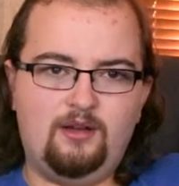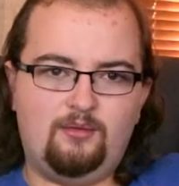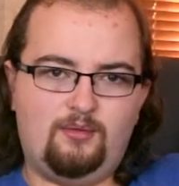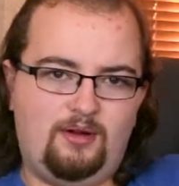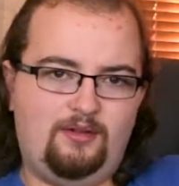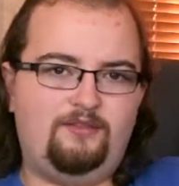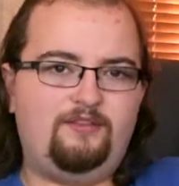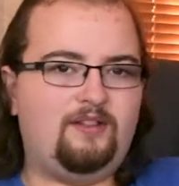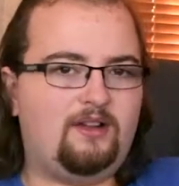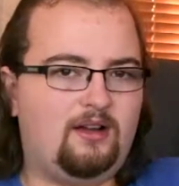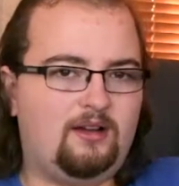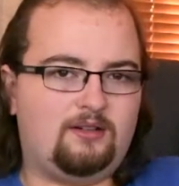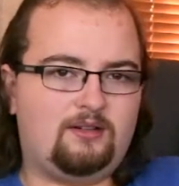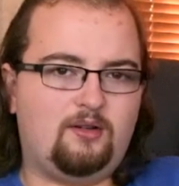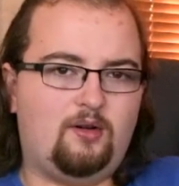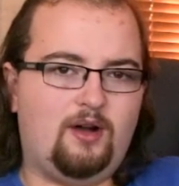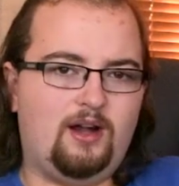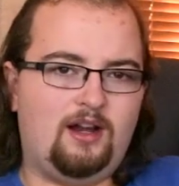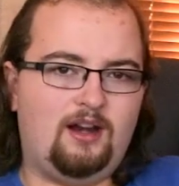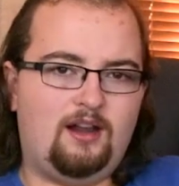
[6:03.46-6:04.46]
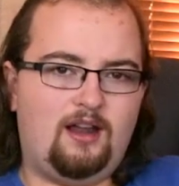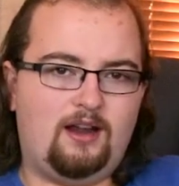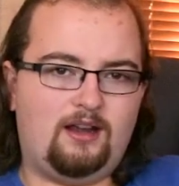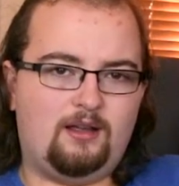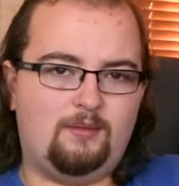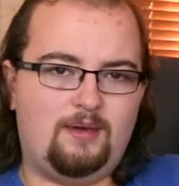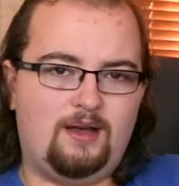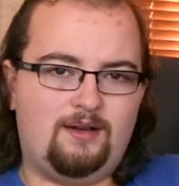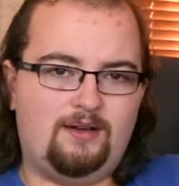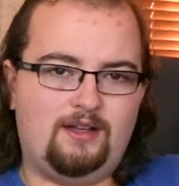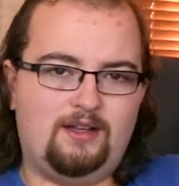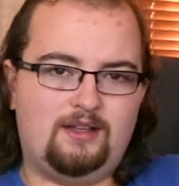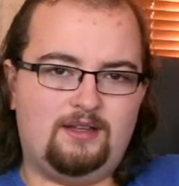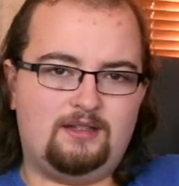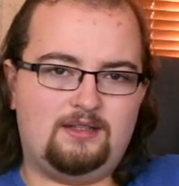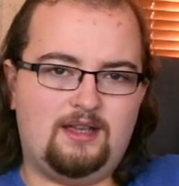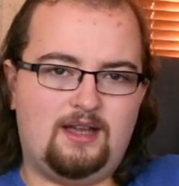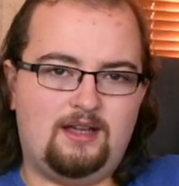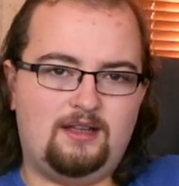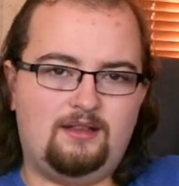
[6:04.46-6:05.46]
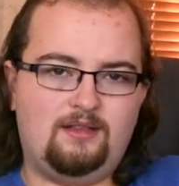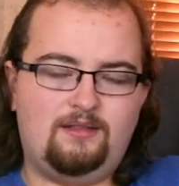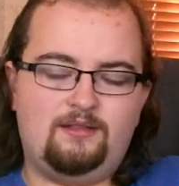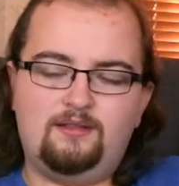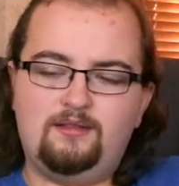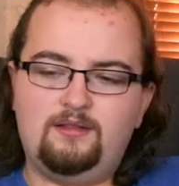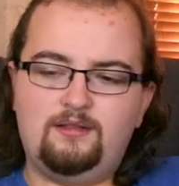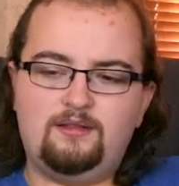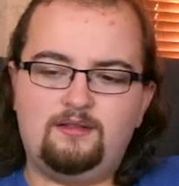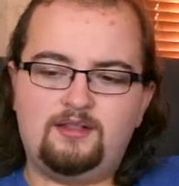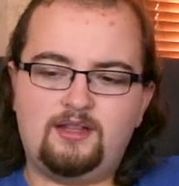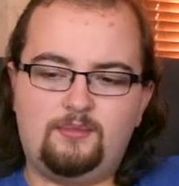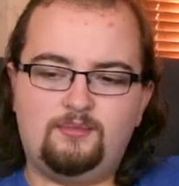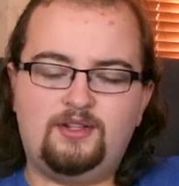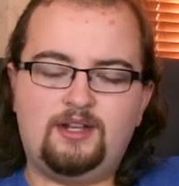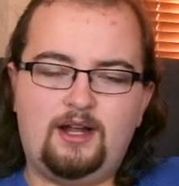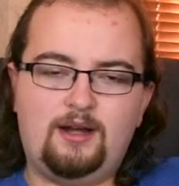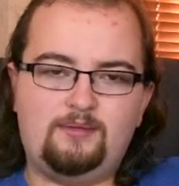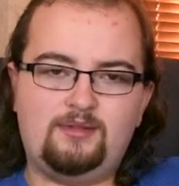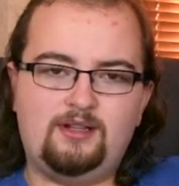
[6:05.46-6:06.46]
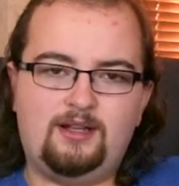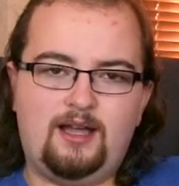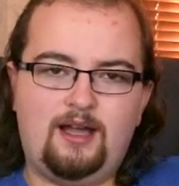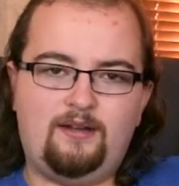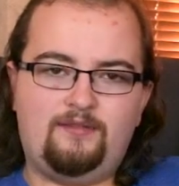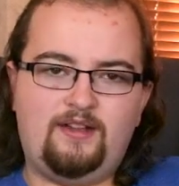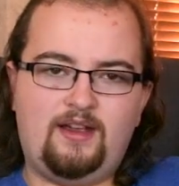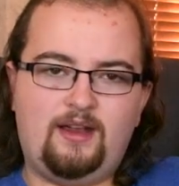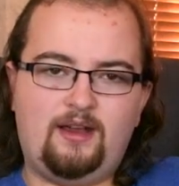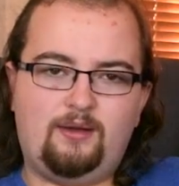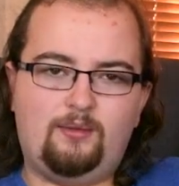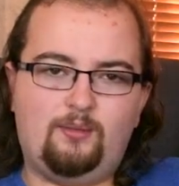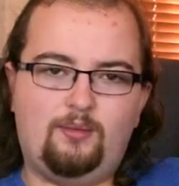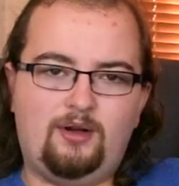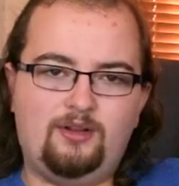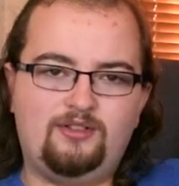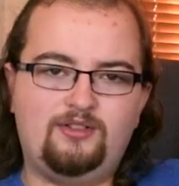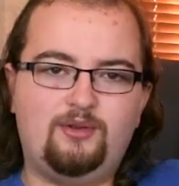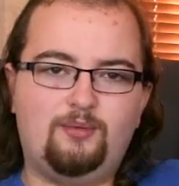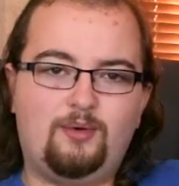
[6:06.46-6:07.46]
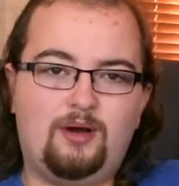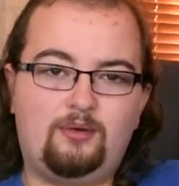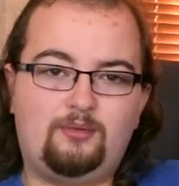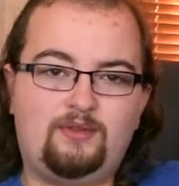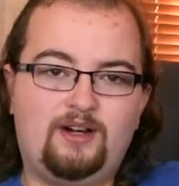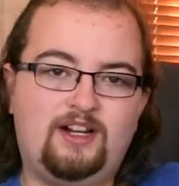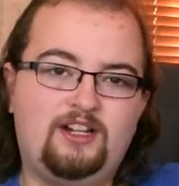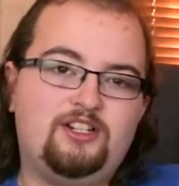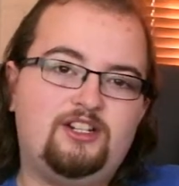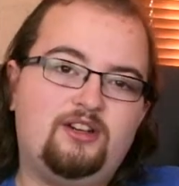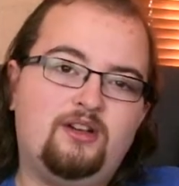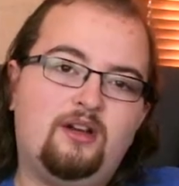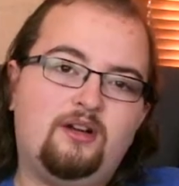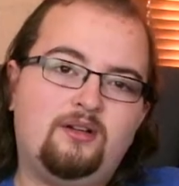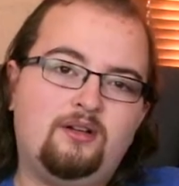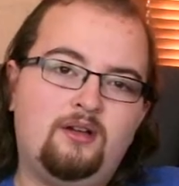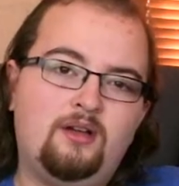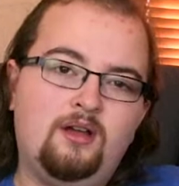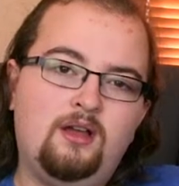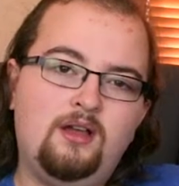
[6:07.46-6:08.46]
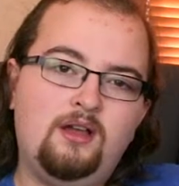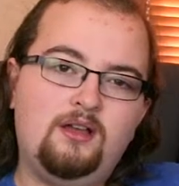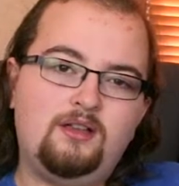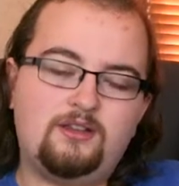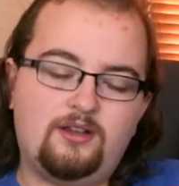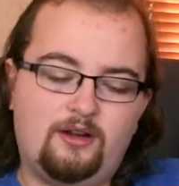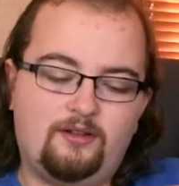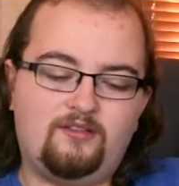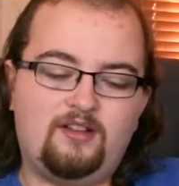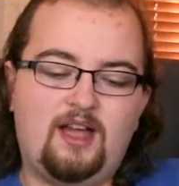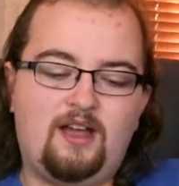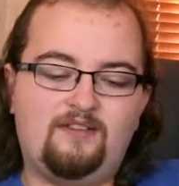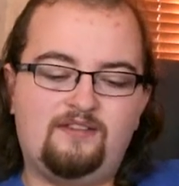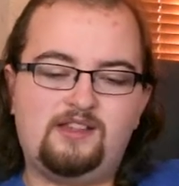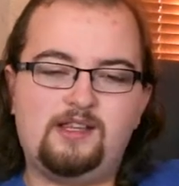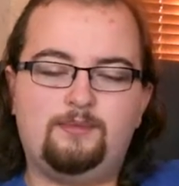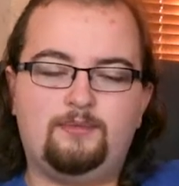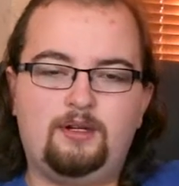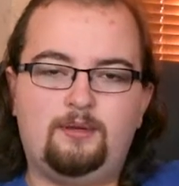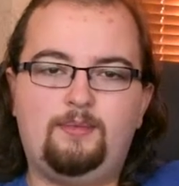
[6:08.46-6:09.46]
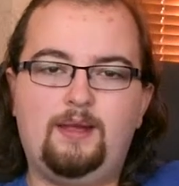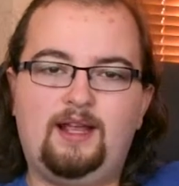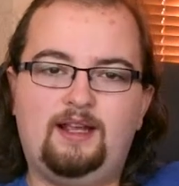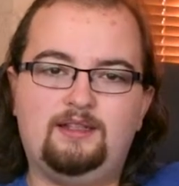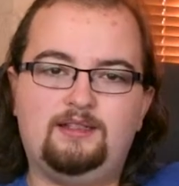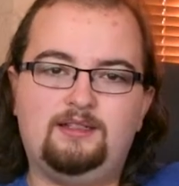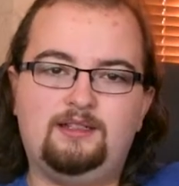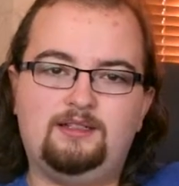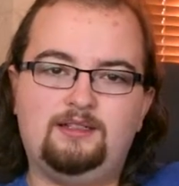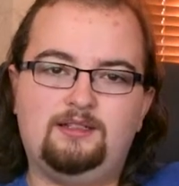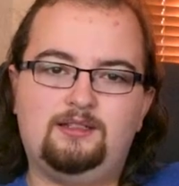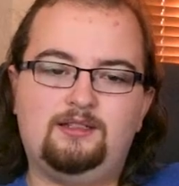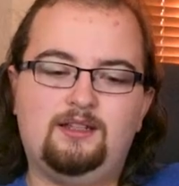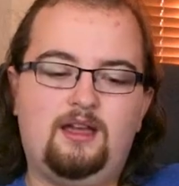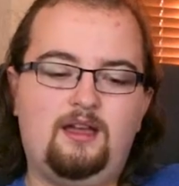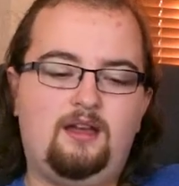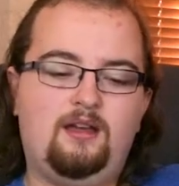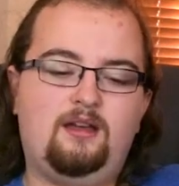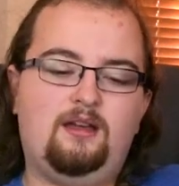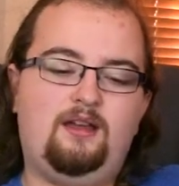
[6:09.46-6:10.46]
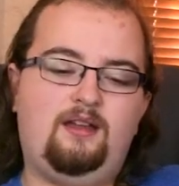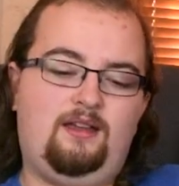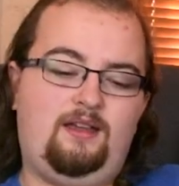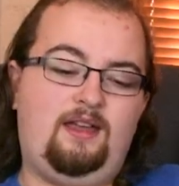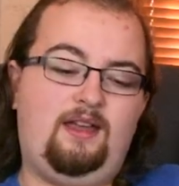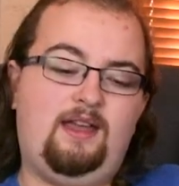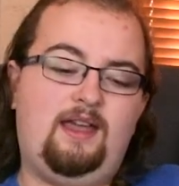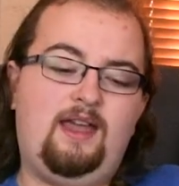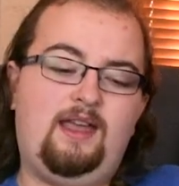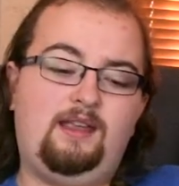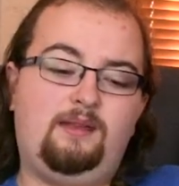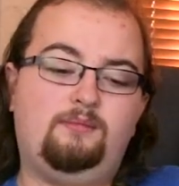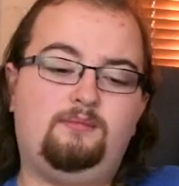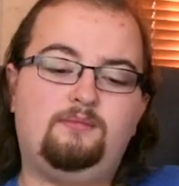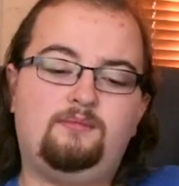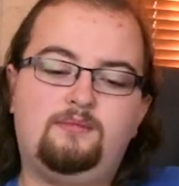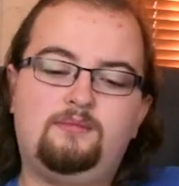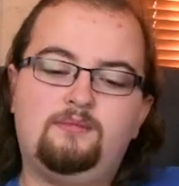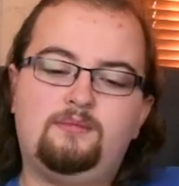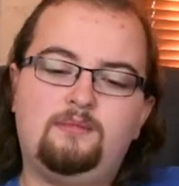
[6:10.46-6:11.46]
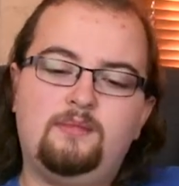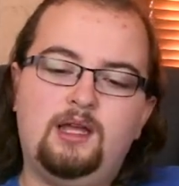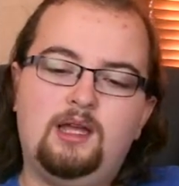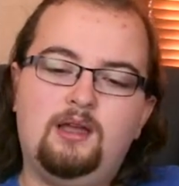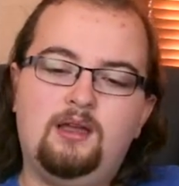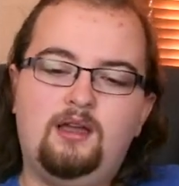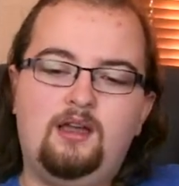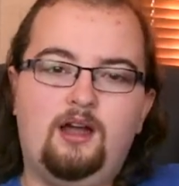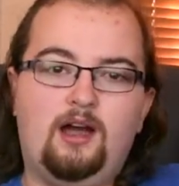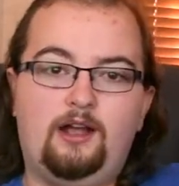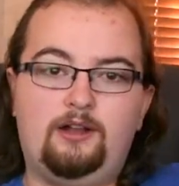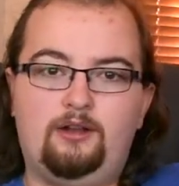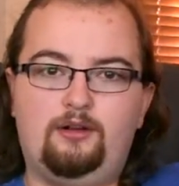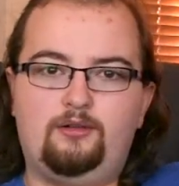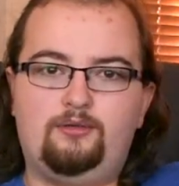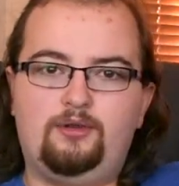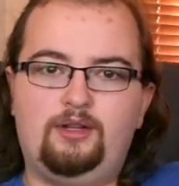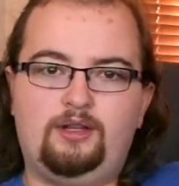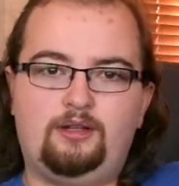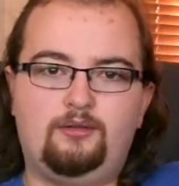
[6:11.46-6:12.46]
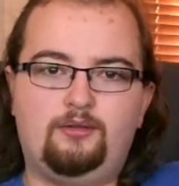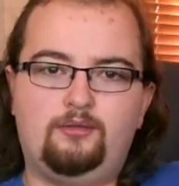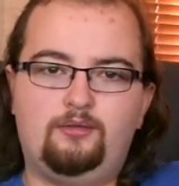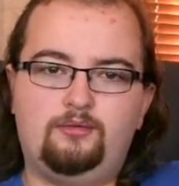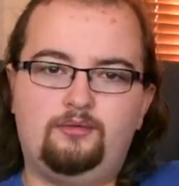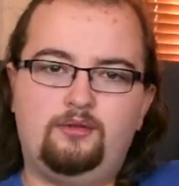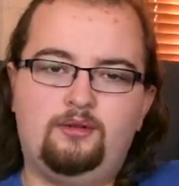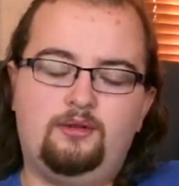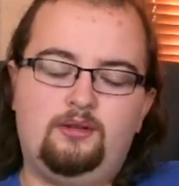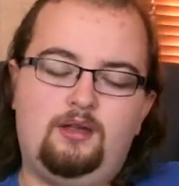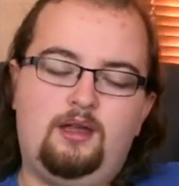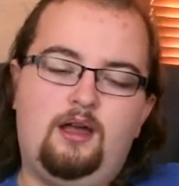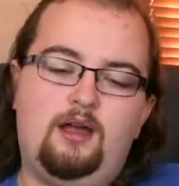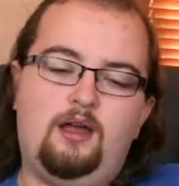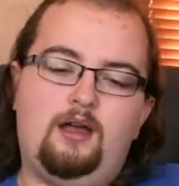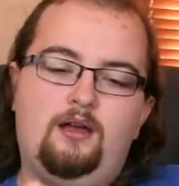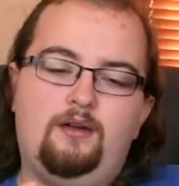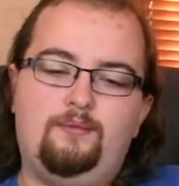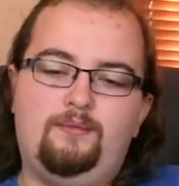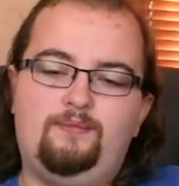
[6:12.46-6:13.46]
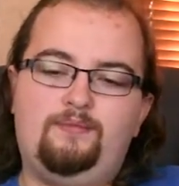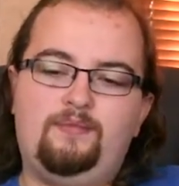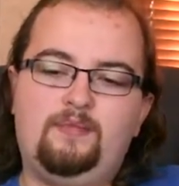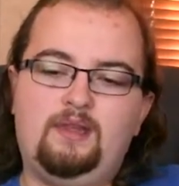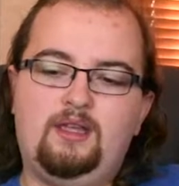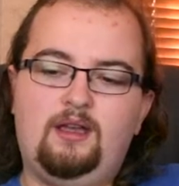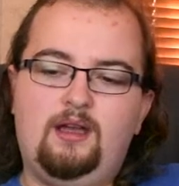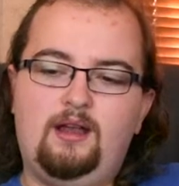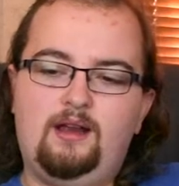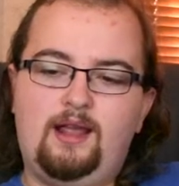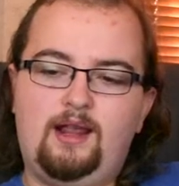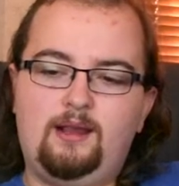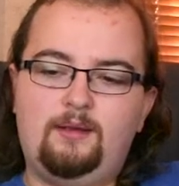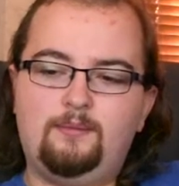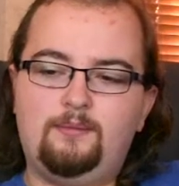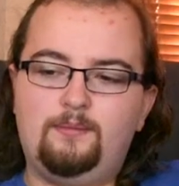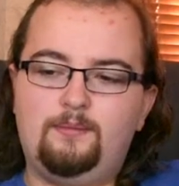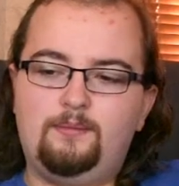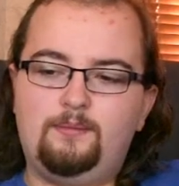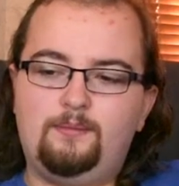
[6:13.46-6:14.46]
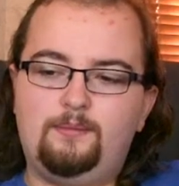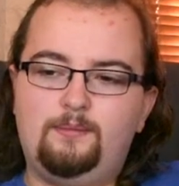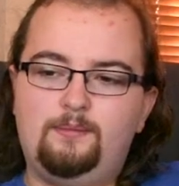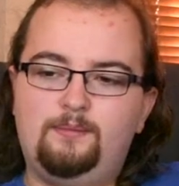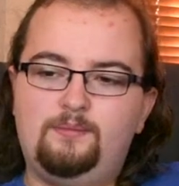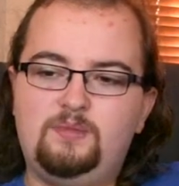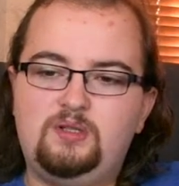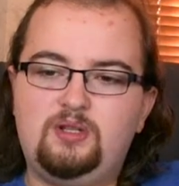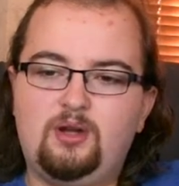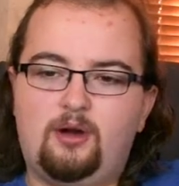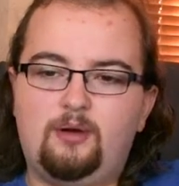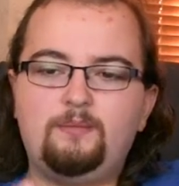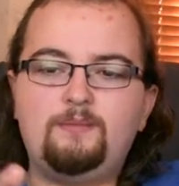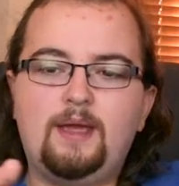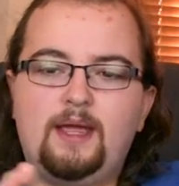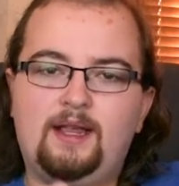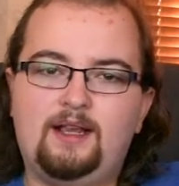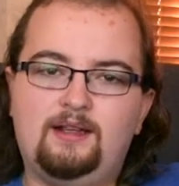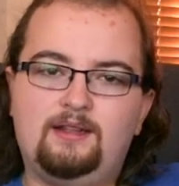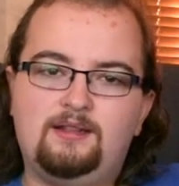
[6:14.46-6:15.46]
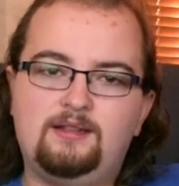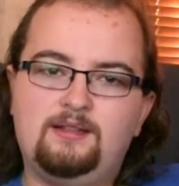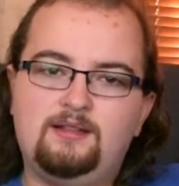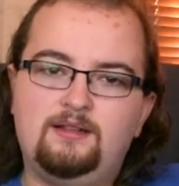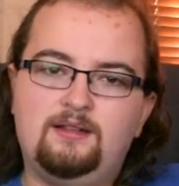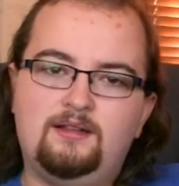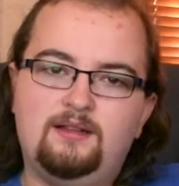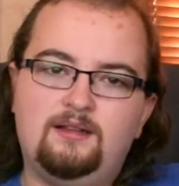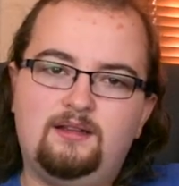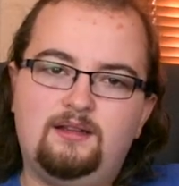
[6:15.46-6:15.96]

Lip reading: one thing I quite like about it is that sometimes you have a 1-to-1 ratio. So if you have similar pieces, I don't know what they're called, an 8-dot piece,